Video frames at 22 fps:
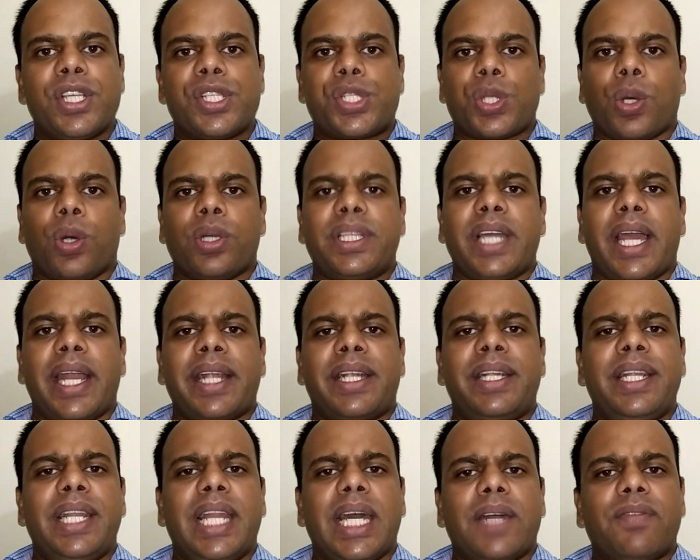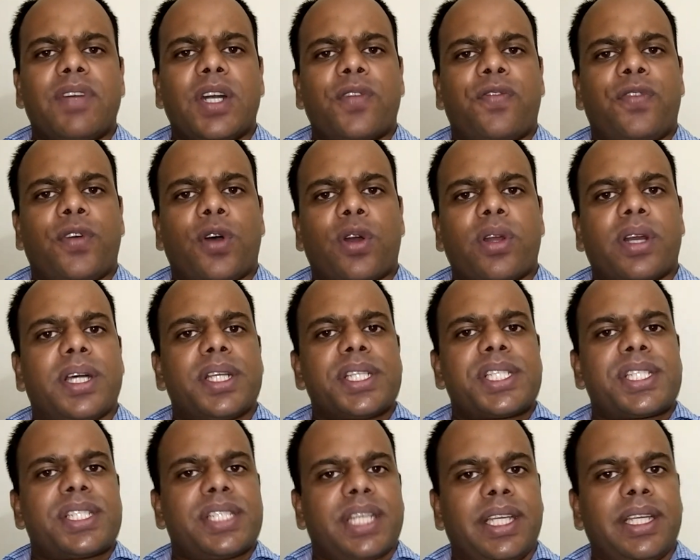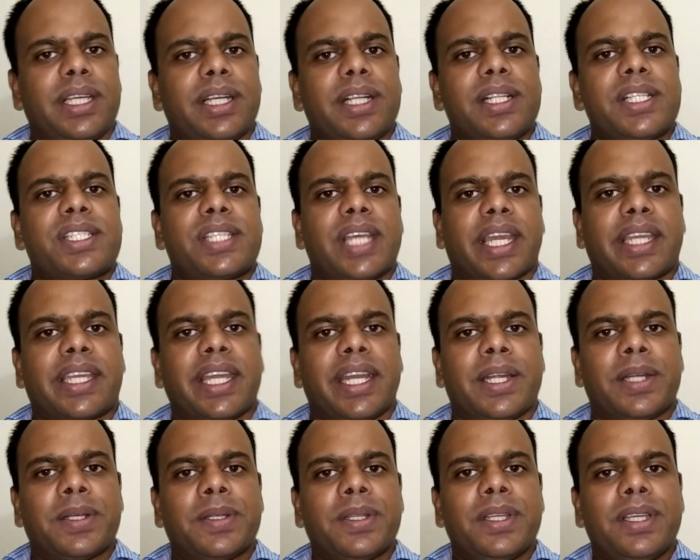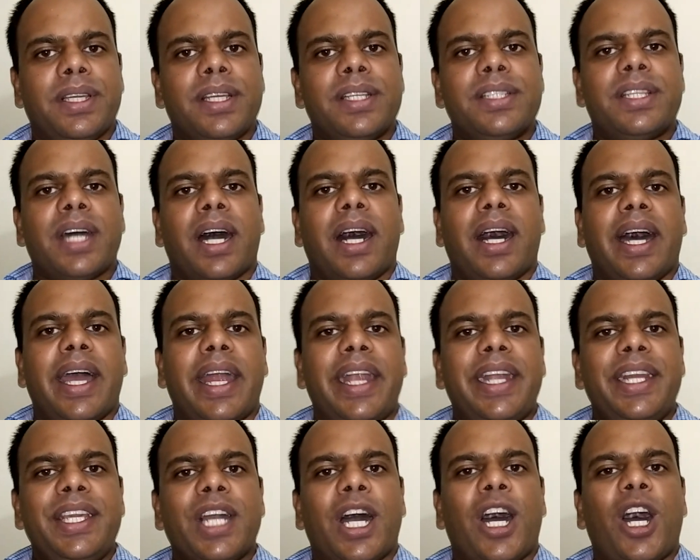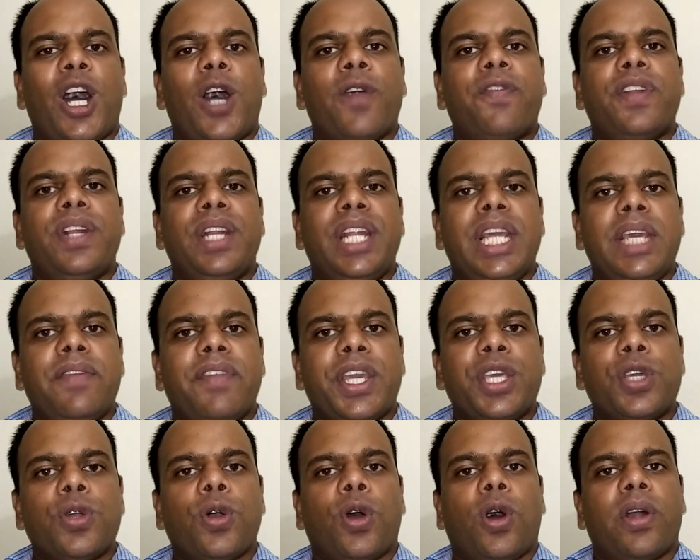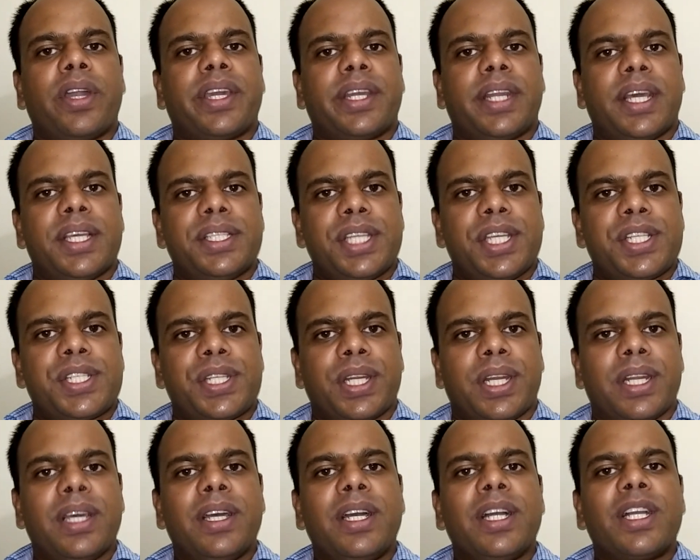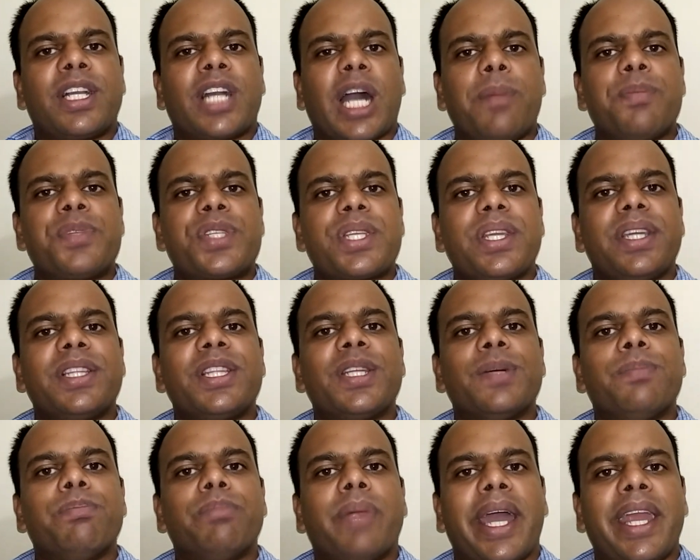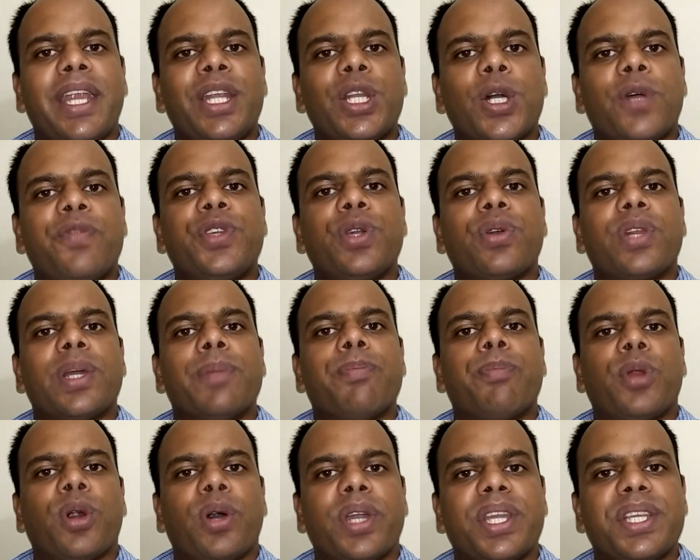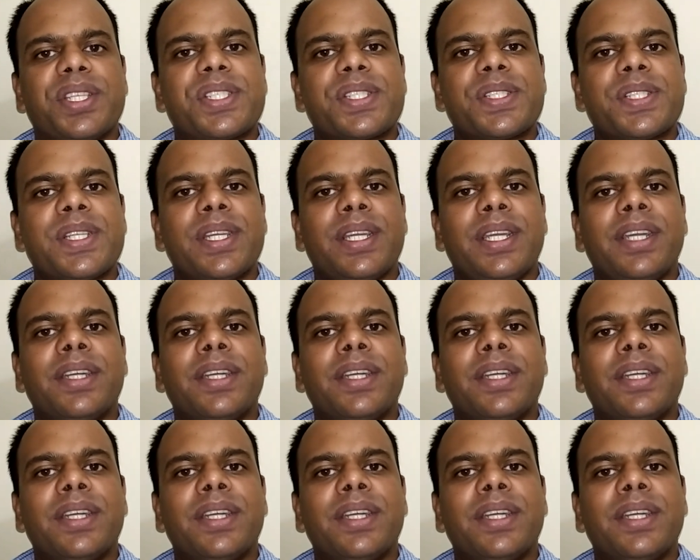so that never for a single second the idea of leaving your organization comes in the mind of your employees.